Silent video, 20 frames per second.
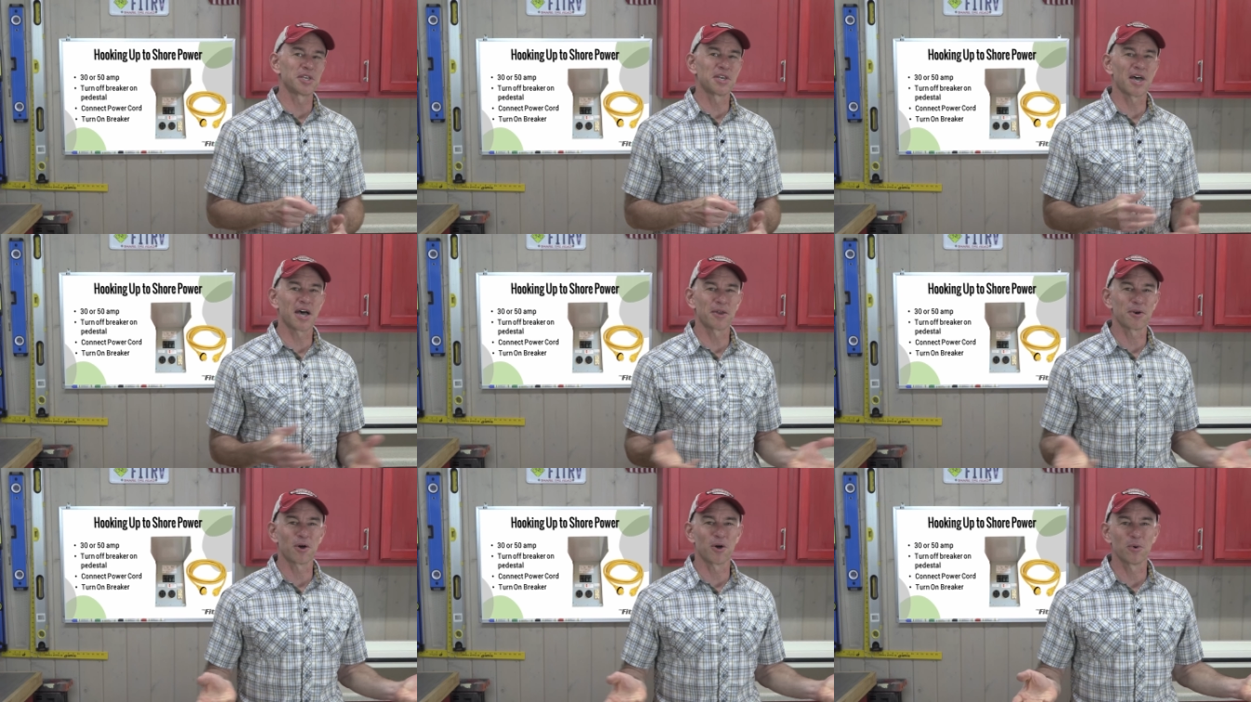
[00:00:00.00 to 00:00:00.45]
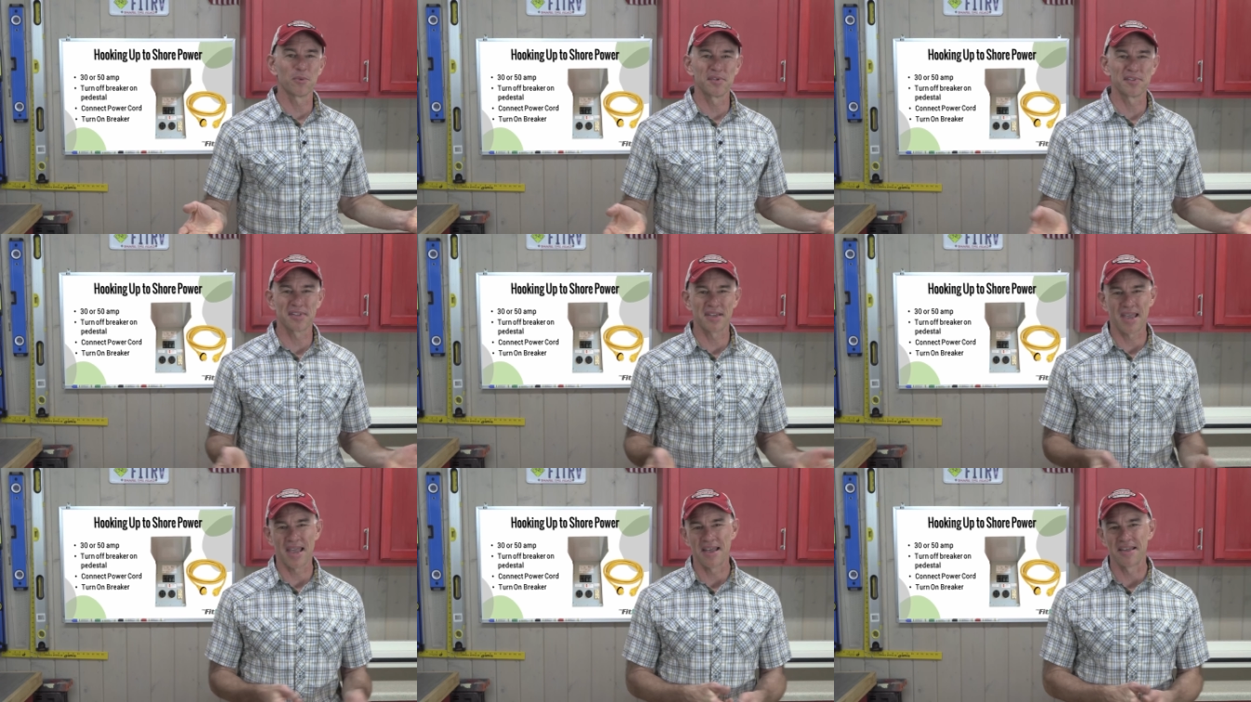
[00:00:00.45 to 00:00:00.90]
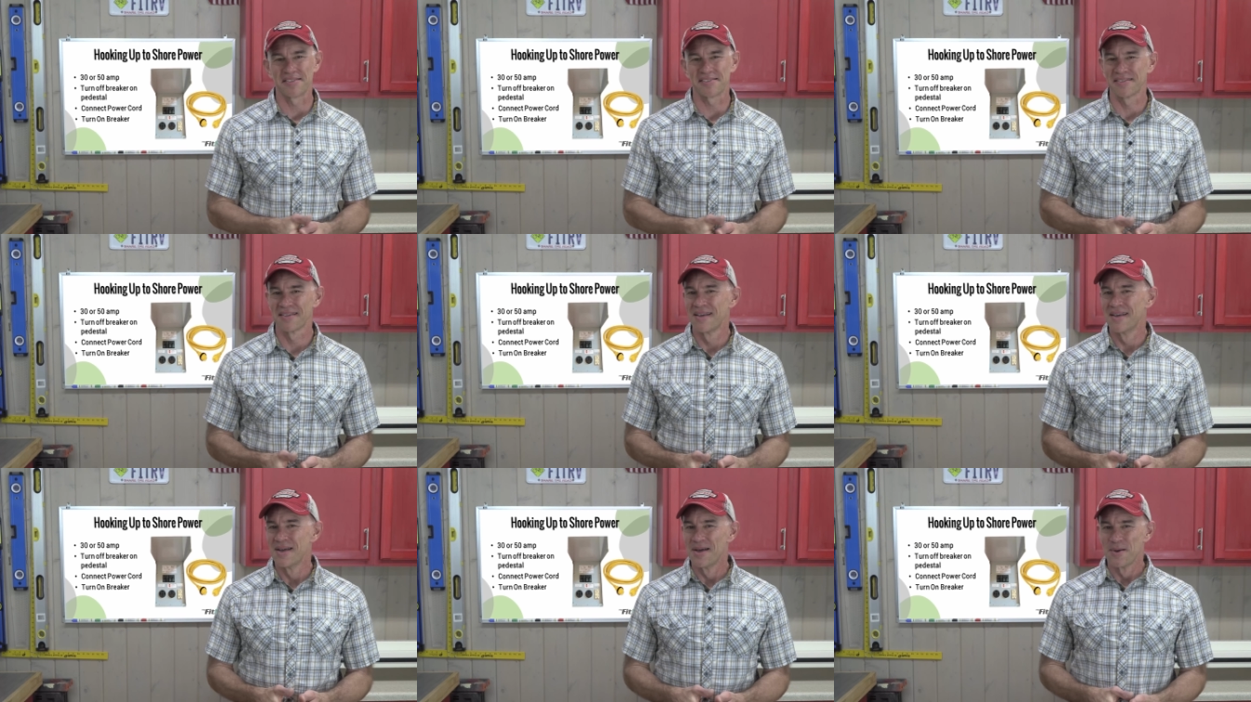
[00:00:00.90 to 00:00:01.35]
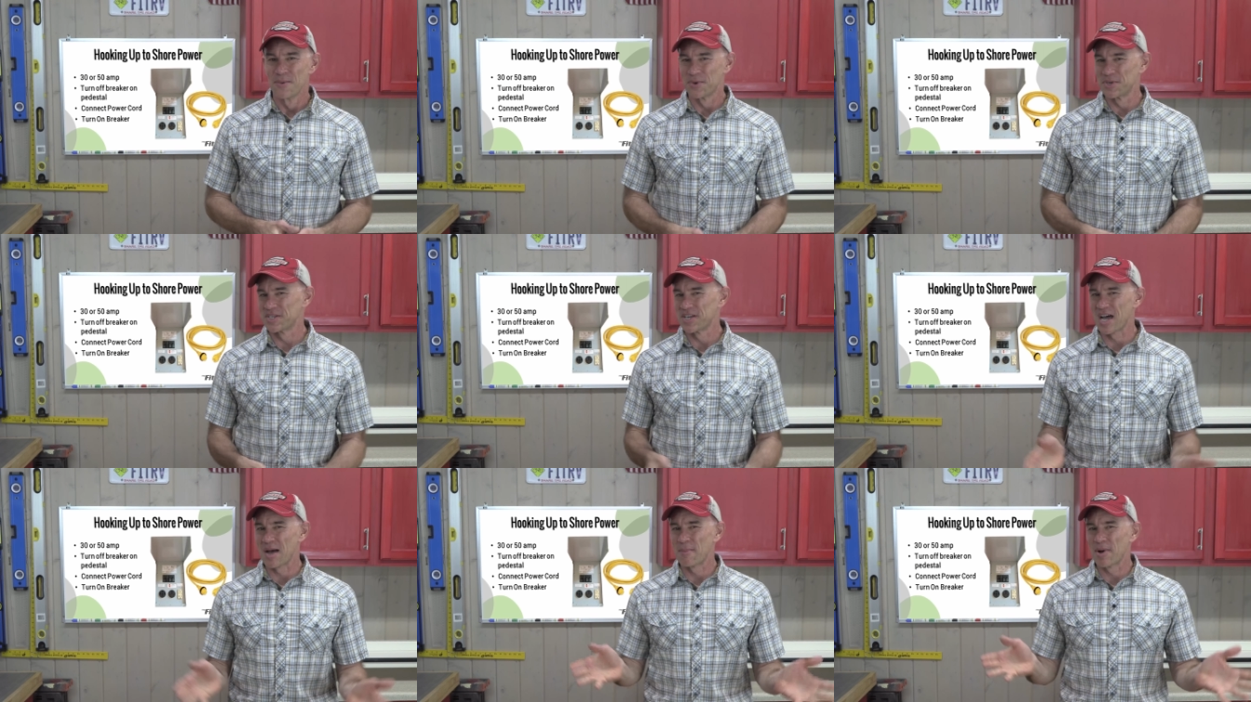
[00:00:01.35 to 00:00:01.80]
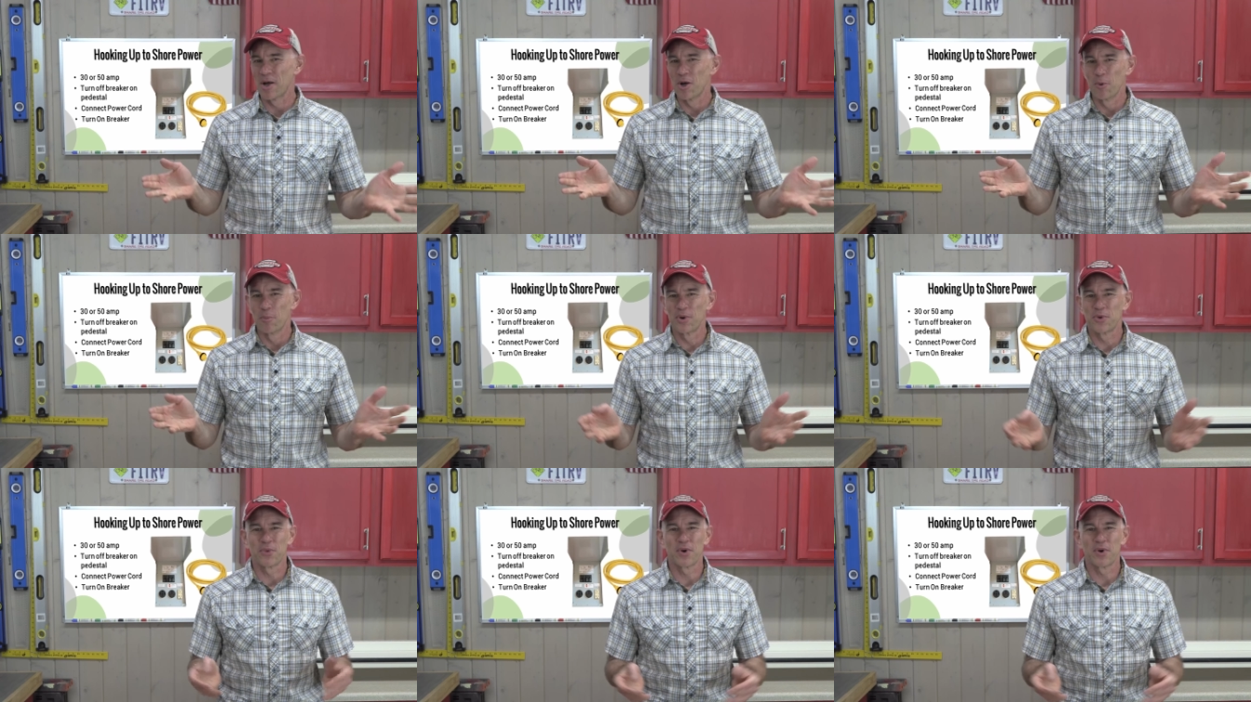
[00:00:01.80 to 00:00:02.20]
not always the case. One time I opened